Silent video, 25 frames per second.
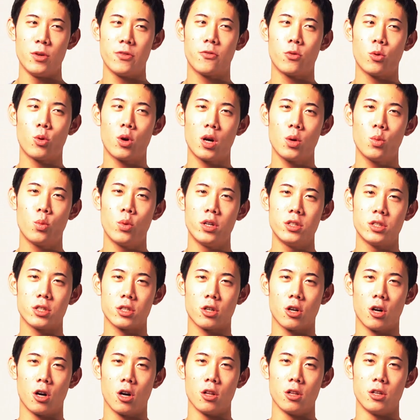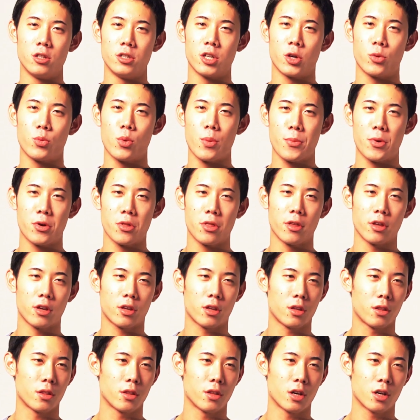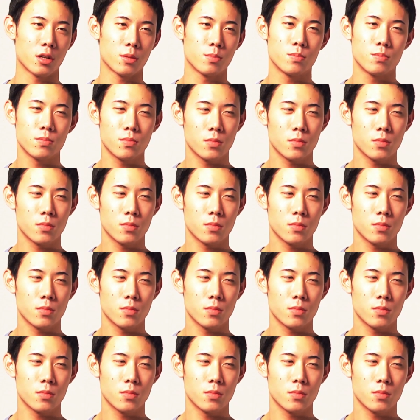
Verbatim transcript: Before I went to college, I remember thinking that